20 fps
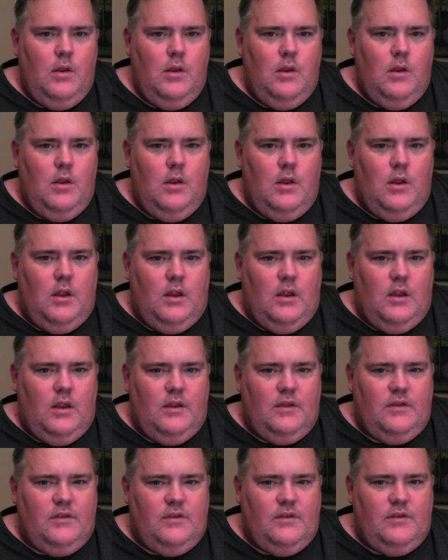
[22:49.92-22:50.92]

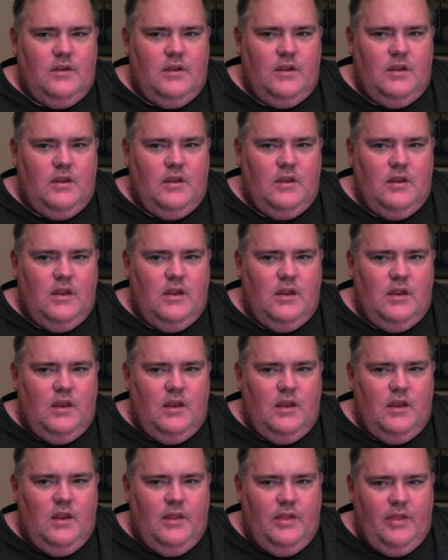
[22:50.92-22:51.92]
It
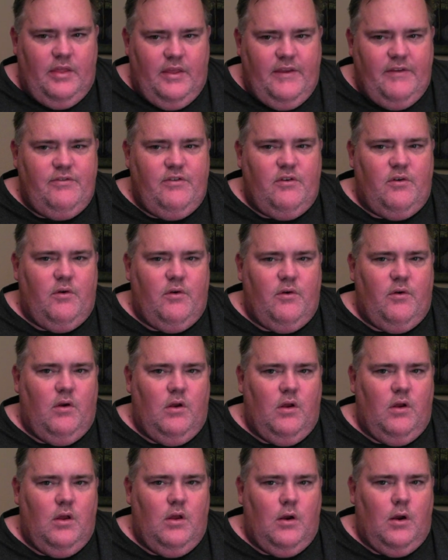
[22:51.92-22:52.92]
leaves you
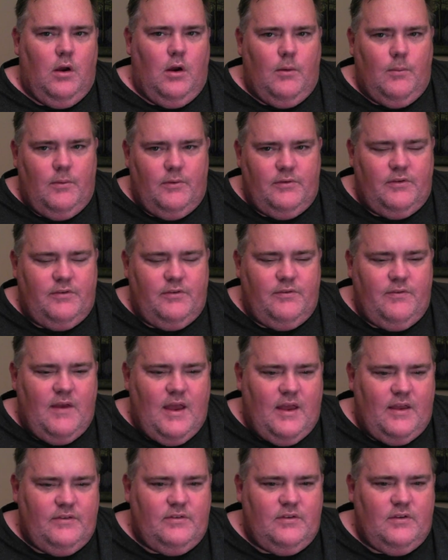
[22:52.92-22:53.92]
almost as
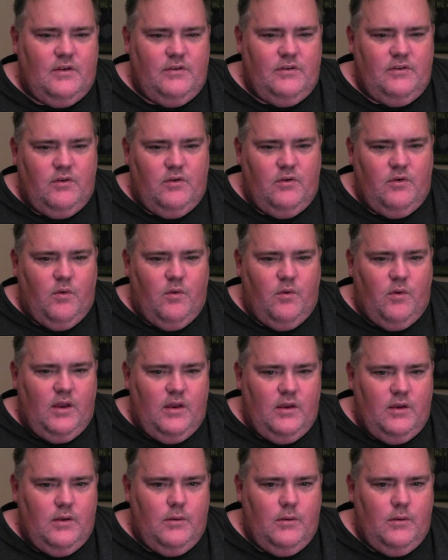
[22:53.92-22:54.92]
fast as you
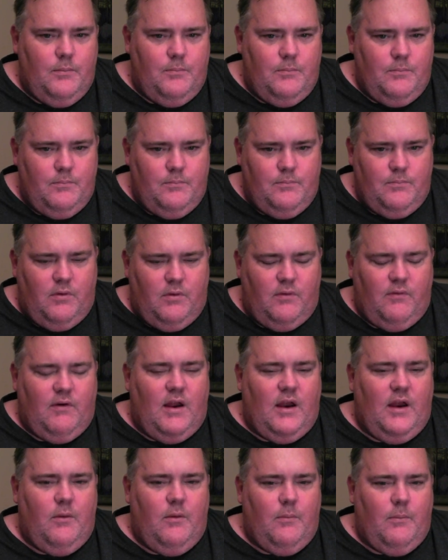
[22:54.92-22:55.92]
quit
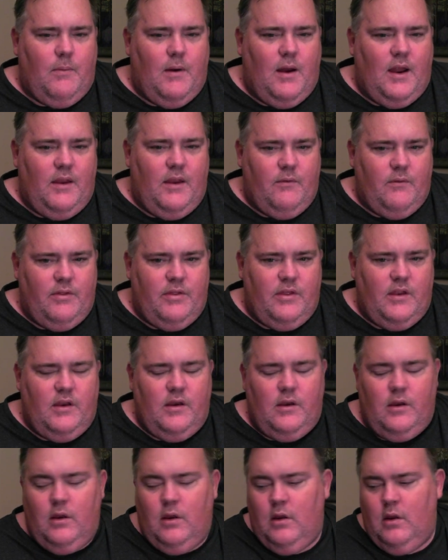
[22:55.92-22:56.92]
providing your body with
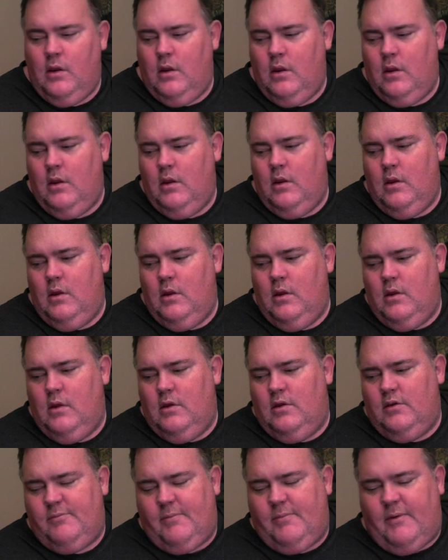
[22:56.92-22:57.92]
it,
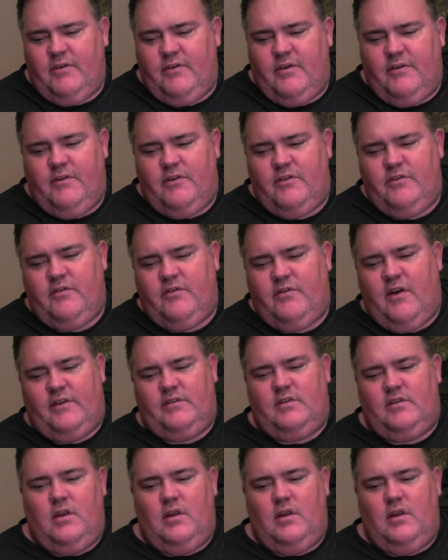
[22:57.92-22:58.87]
especially if you're stressed.